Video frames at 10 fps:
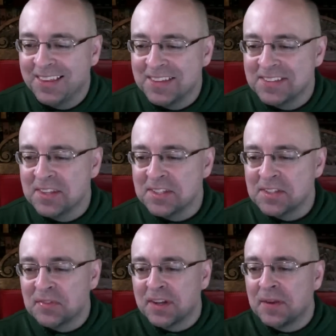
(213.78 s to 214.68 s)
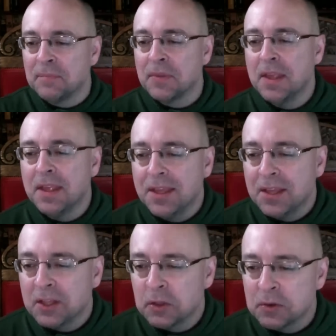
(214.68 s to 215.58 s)
see, this is funny.
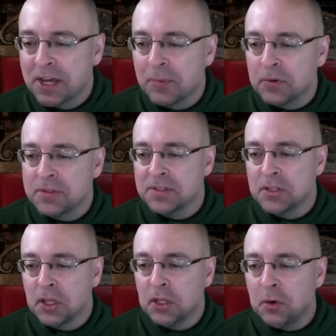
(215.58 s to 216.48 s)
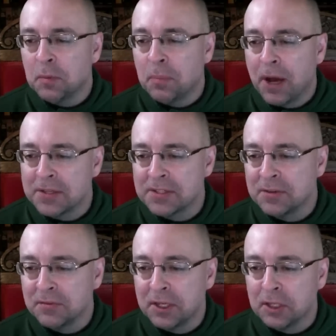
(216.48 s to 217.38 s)
Lewis Hopgood says, "You are
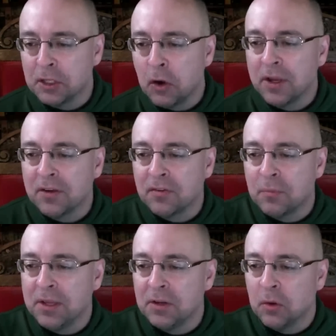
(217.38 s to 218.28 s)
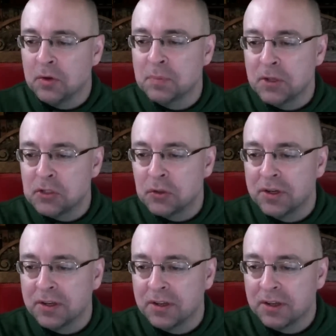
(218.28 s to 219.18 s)
positively glowing for being noticed by
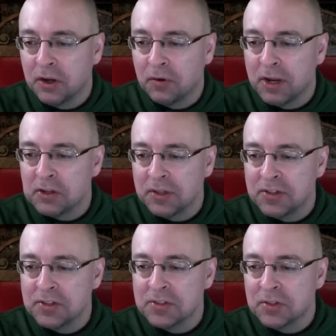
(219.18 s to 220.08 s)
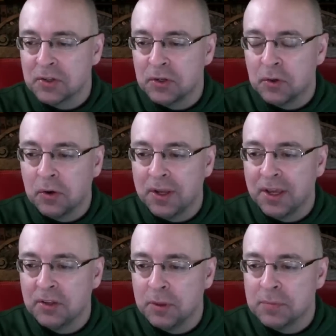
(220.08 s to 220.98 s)
Jordan. Congratulations, sir. You only
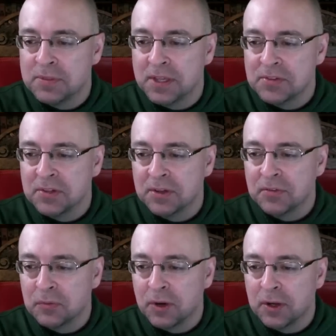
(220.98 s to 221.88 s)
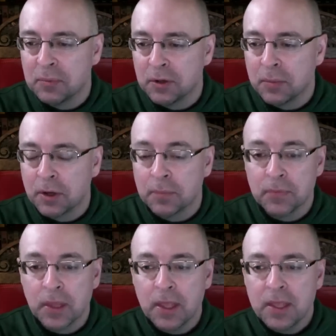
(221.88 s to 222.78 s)
had to be obsessed enough to write a book about him."
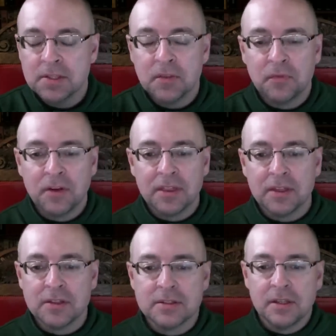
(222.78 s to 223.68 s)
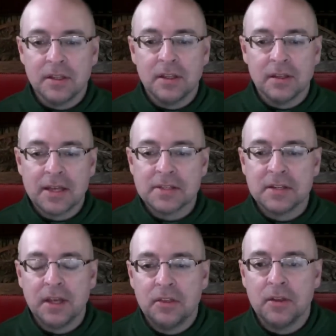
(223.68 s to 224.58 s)
See, the funny thing is, last
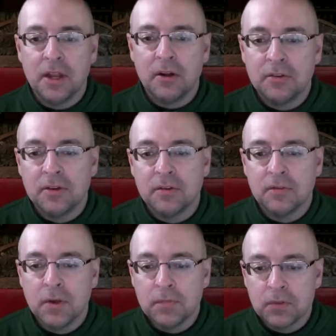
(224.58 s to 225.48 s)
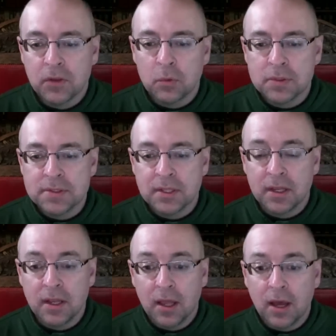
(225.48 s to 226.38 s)
night the narrative was that
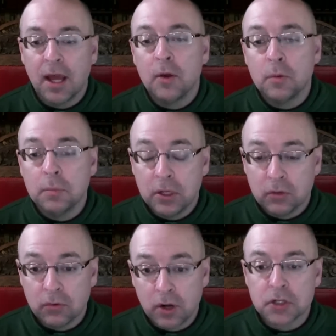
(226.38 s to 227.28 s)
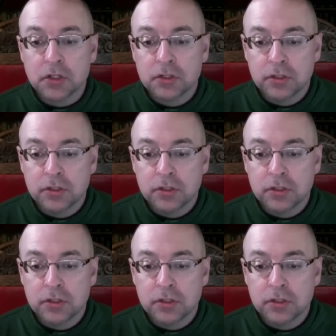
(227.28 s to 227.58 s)
I would be crushed